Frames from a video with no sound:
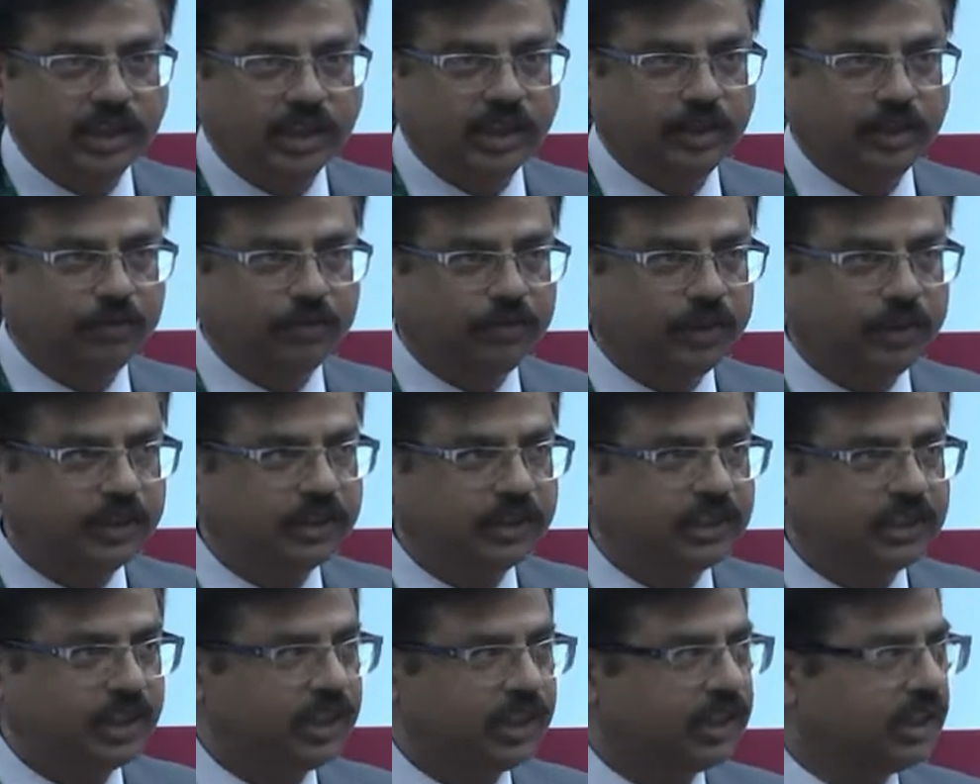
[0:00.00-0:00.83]
the
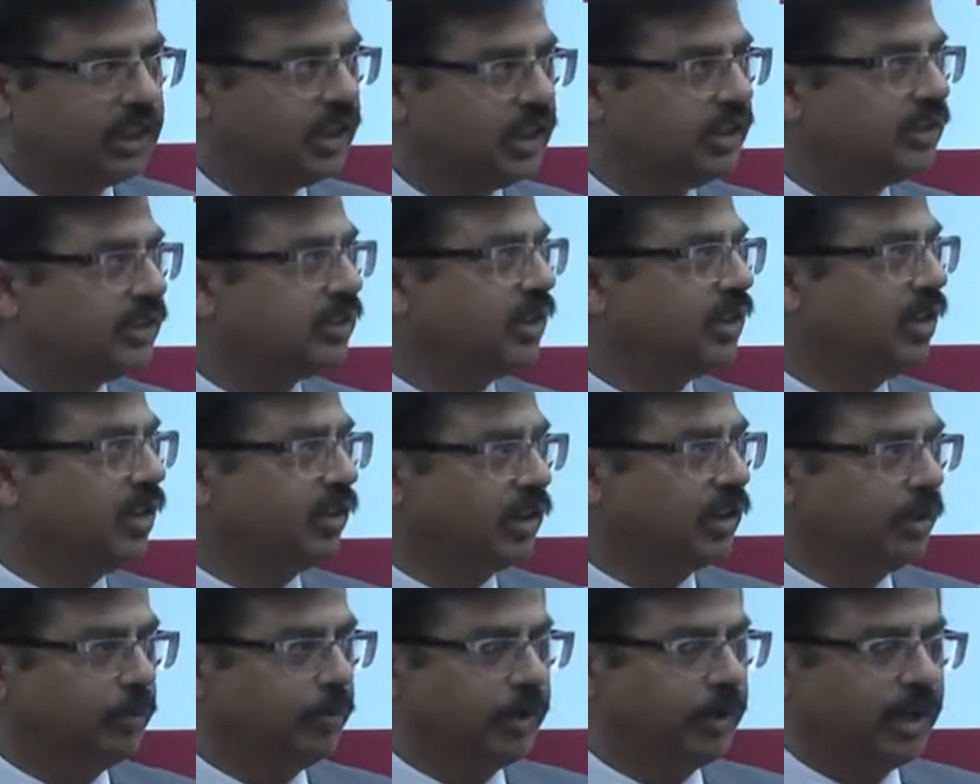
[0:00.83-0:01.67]
first sentence on
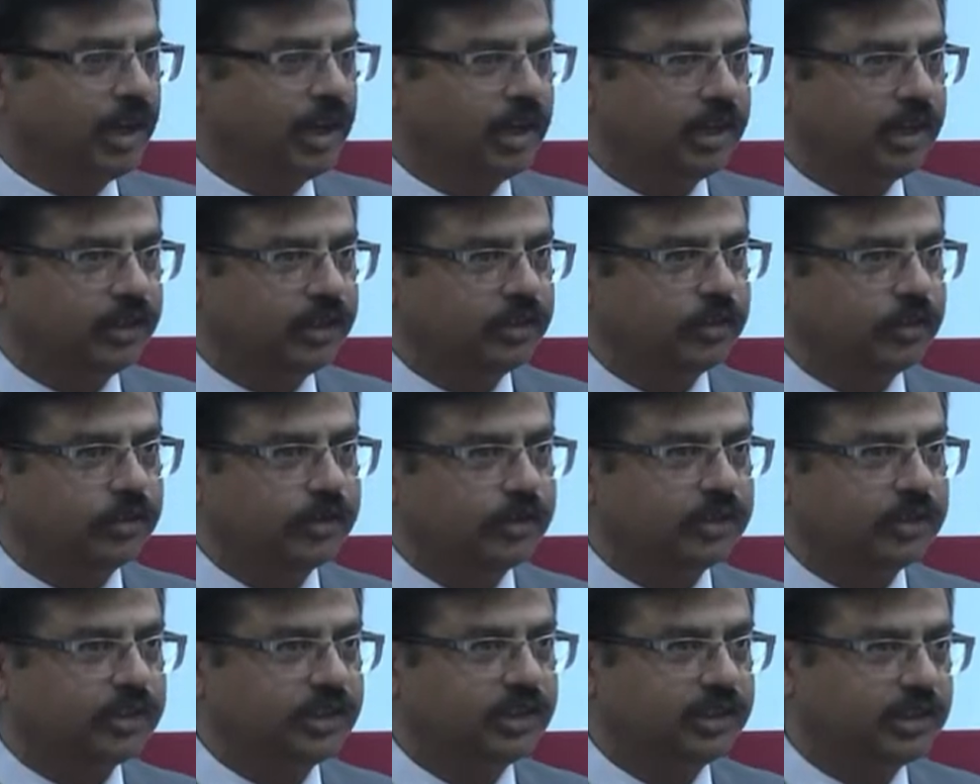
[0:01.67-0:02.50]
the mineral
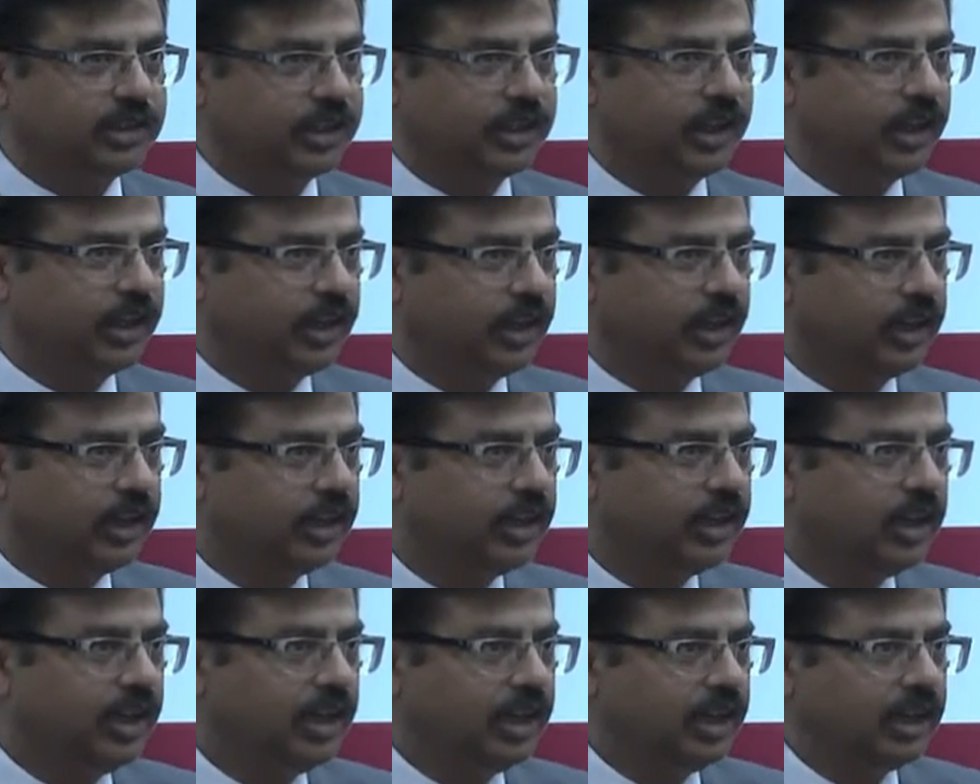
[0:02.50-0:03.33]
resource is written
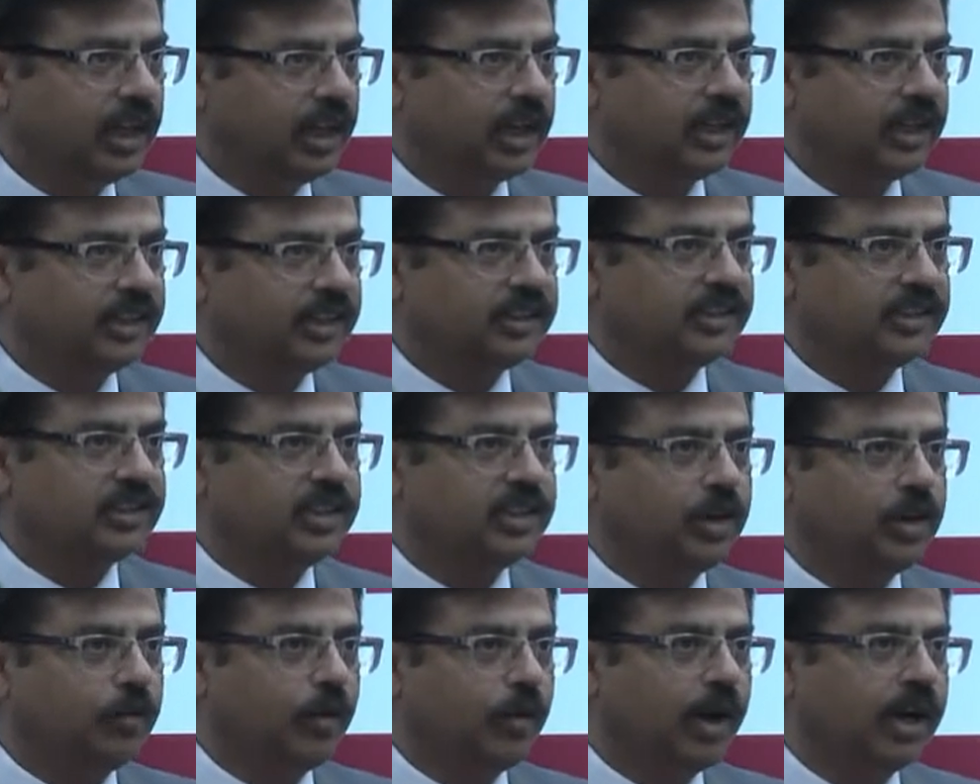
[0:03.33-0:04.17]
that it's
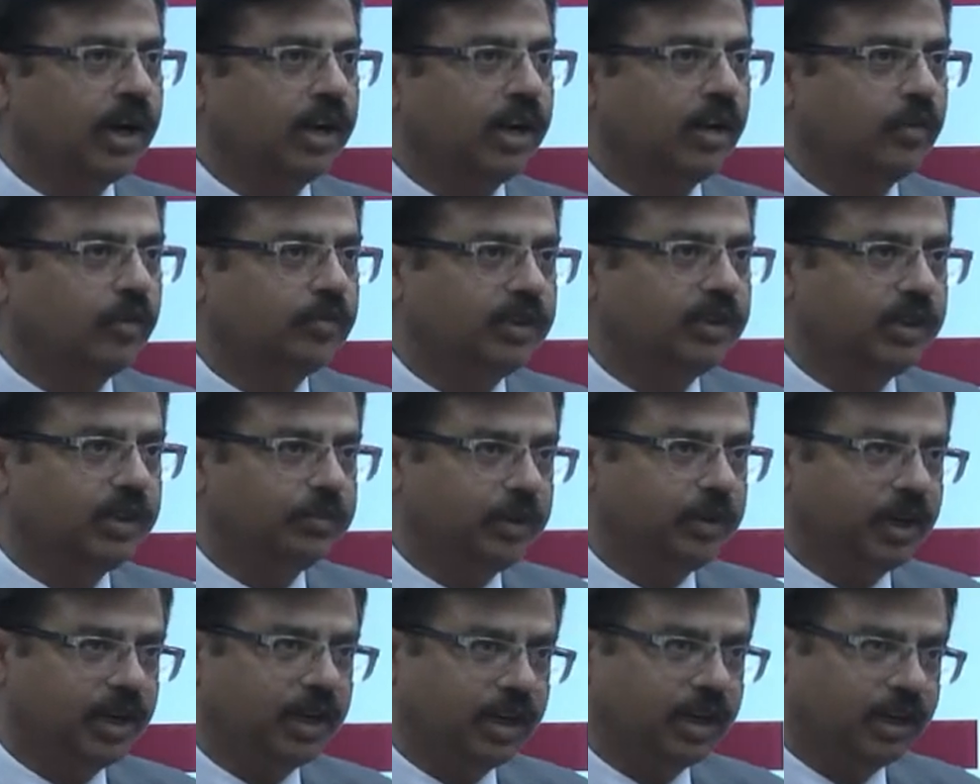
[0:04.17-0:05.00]
divide of the
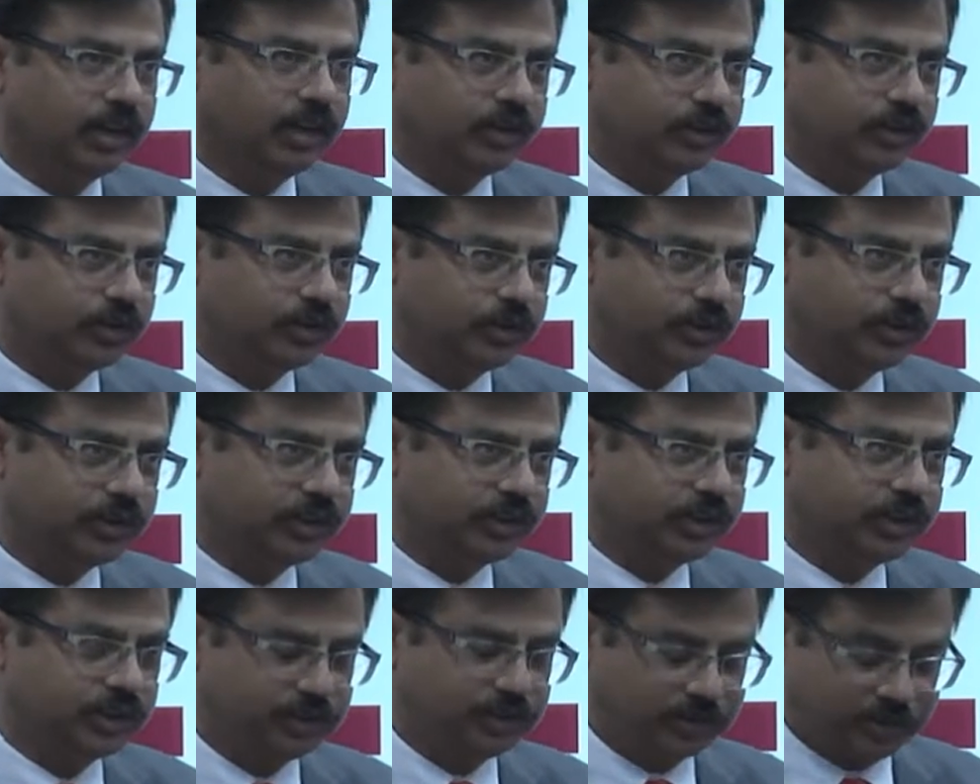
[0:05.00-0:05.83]
mineral
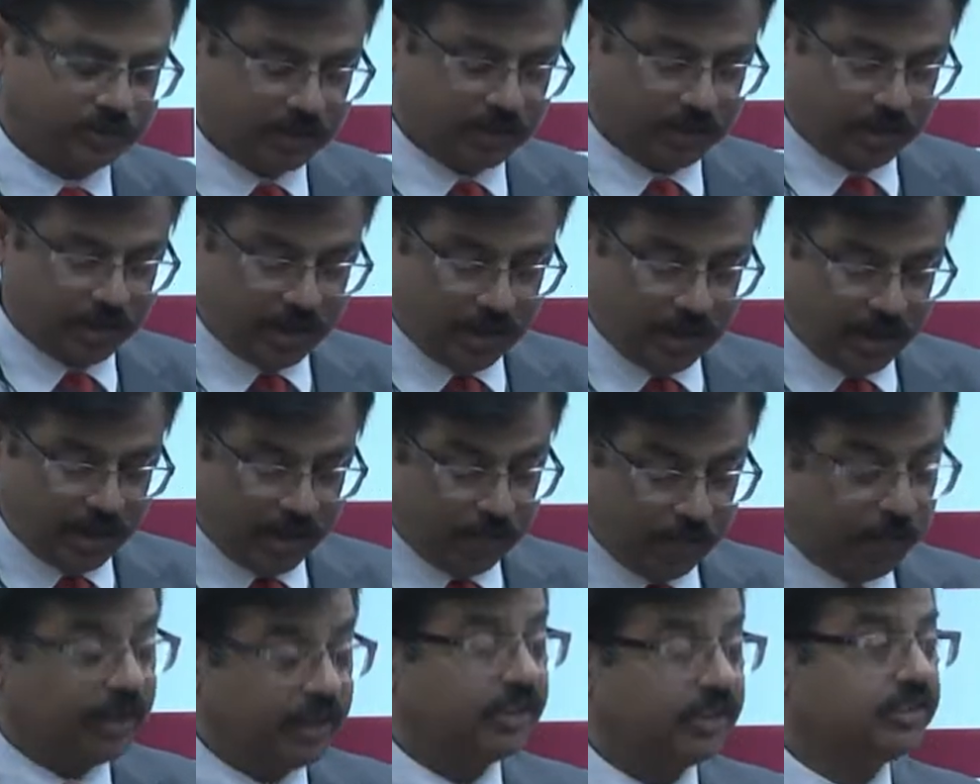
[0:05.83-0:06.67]
resources.
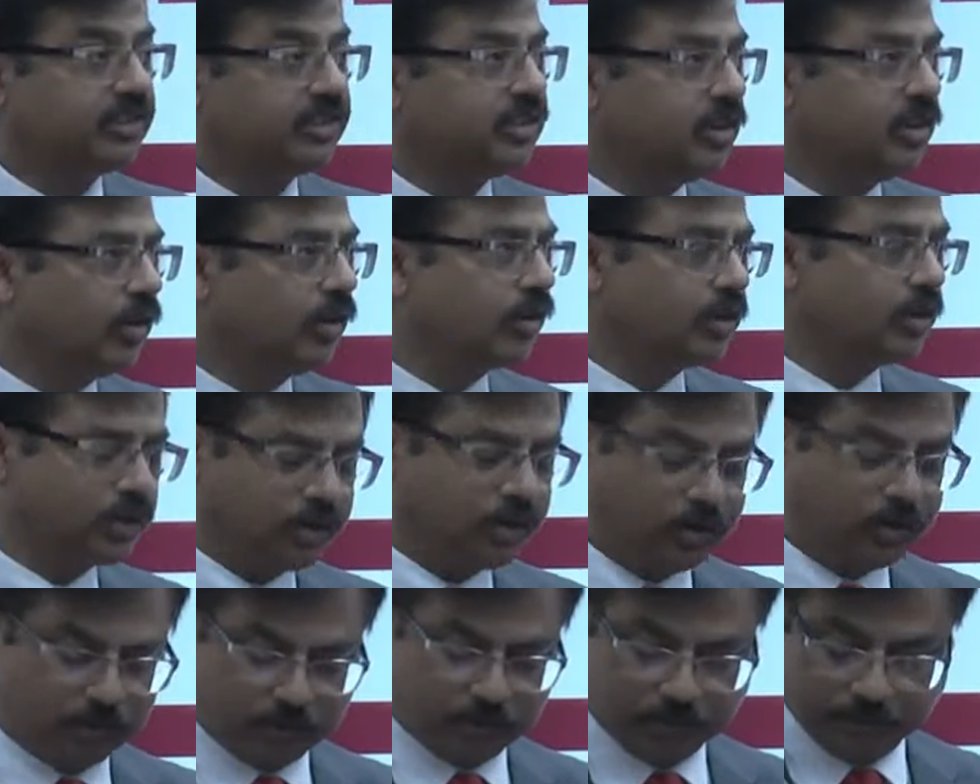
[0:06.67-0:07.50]
But it's not
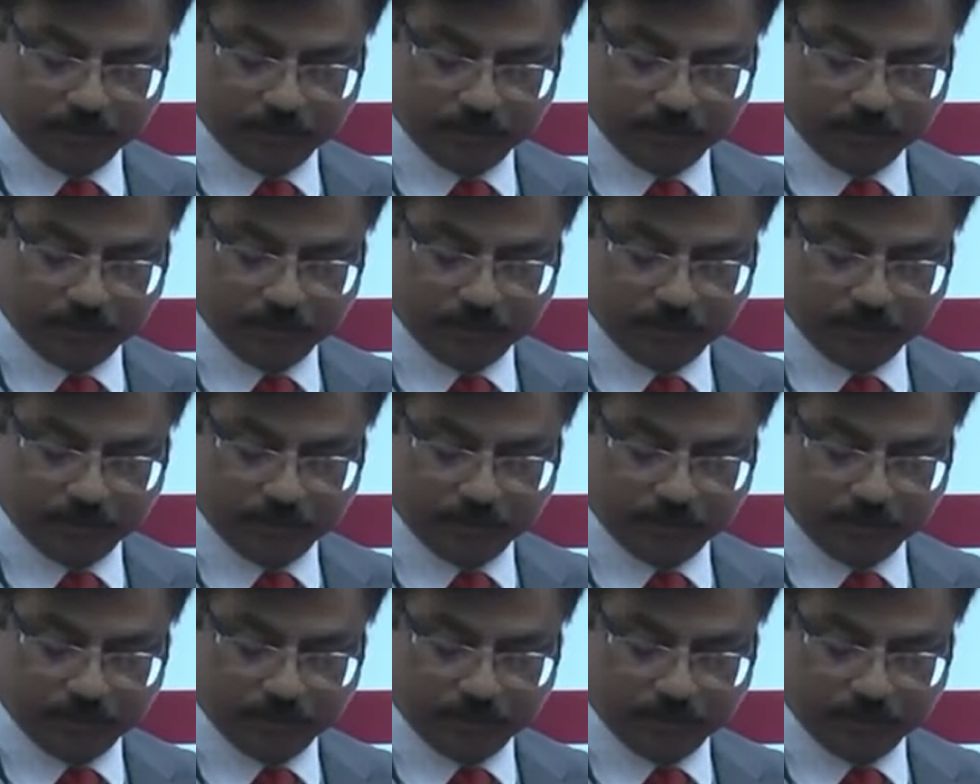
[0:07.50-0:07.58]
true.